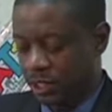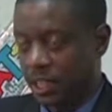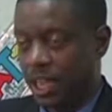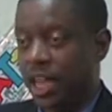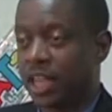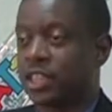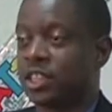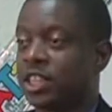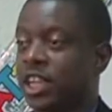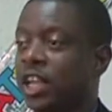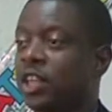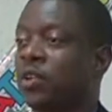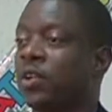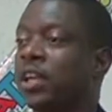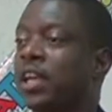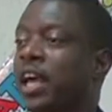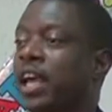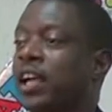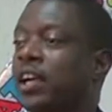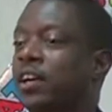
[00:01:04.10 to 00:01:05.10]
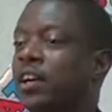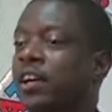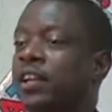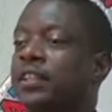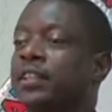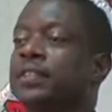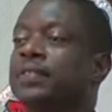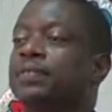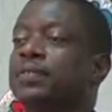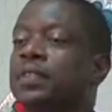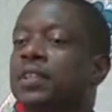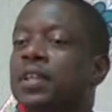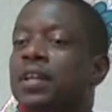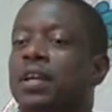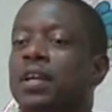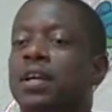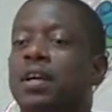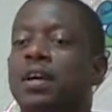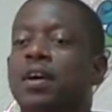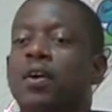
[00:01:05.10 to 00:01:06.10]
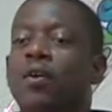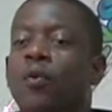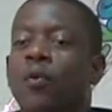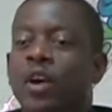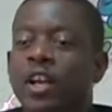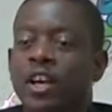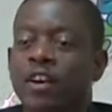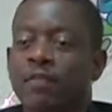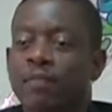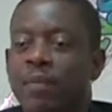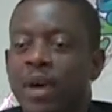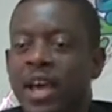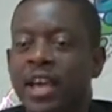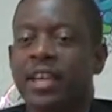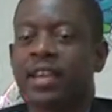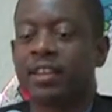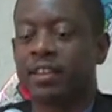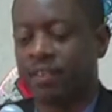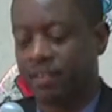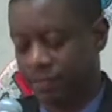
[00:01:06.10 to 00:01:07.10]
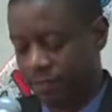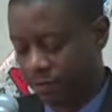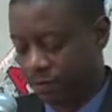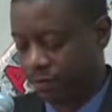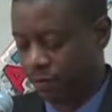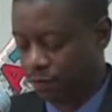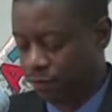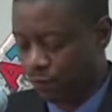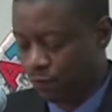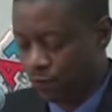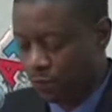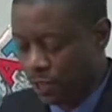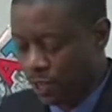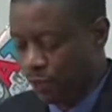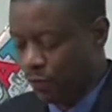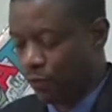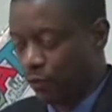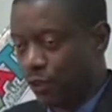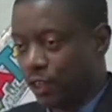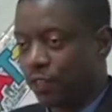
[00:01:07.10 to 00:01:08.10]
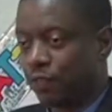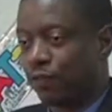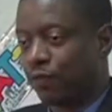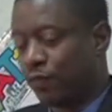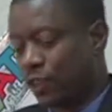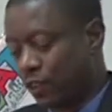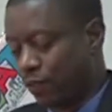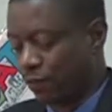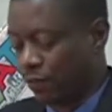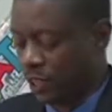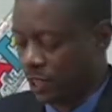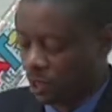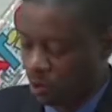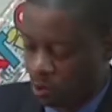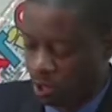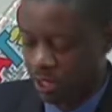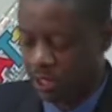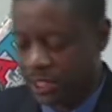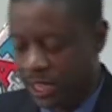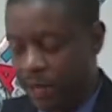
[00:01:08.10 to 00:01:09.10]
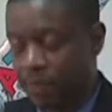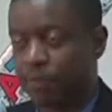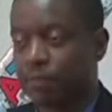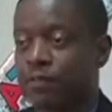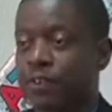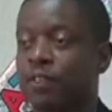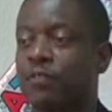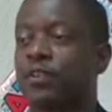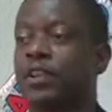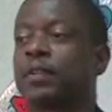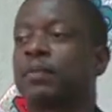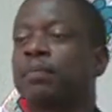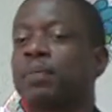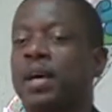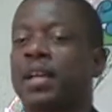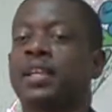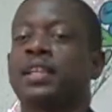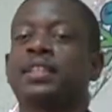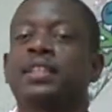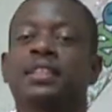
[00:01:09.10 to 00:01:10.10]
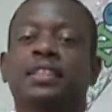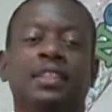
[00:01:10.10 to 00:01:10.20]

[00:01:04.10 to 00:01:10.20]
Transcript: a genuine icon, one of my favorite, all-time favorite panelists.